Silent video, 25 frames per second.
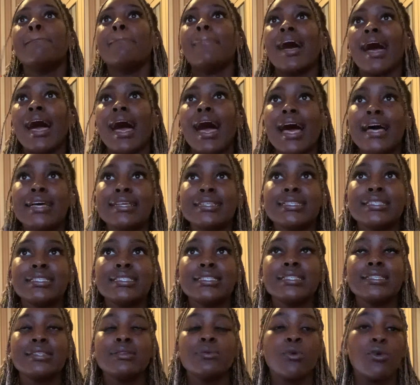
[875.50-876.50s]

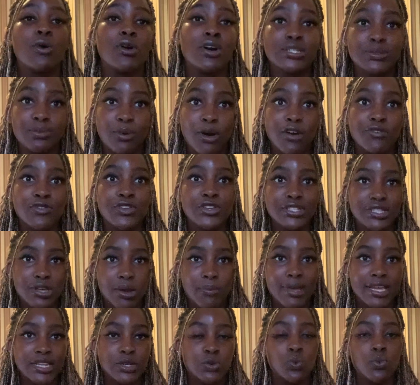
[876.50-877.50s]
as part of UCL
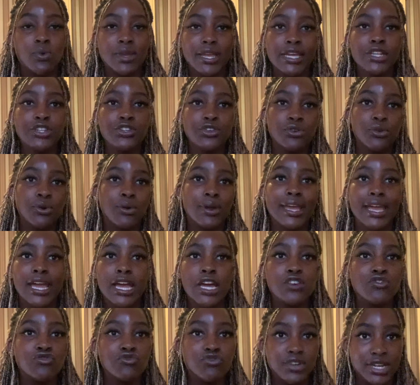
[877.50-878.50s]
Med, we do not
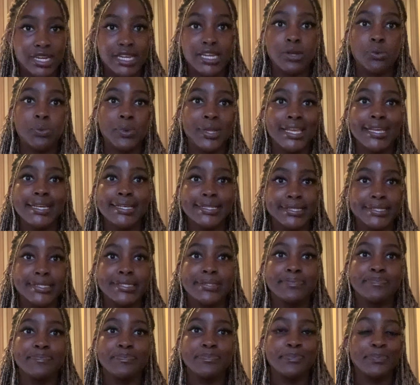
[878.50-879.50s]
get reading
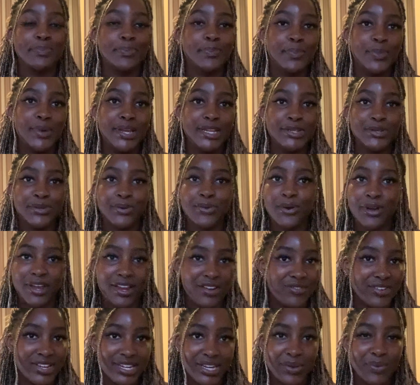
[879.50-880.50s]
weeks. We do not
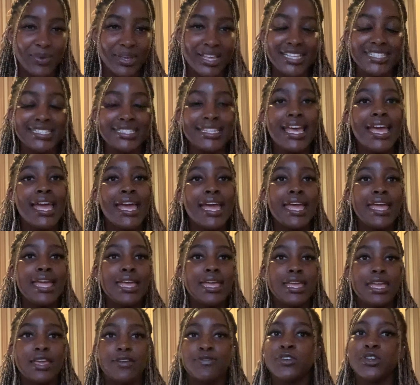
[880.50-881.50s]
get reading weeks.
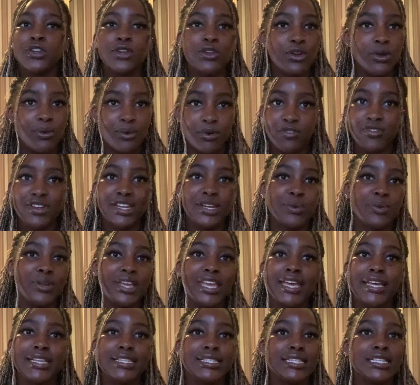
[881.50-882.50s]
If you don't know what reading
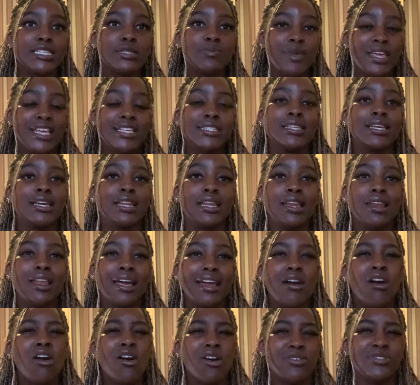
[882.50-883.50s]
week is, it's basically
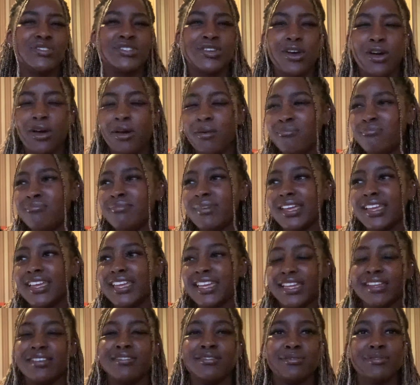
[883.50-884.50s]
like half term
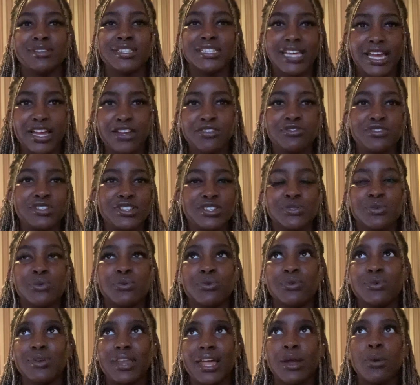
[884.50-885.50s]
in secondary
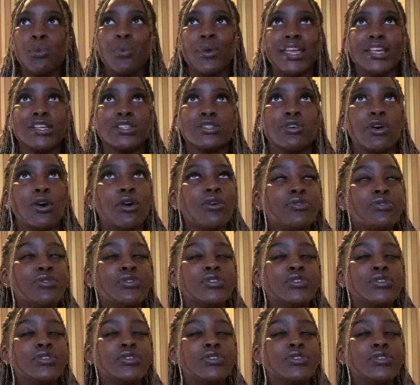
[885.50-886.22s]
school, like weeks off.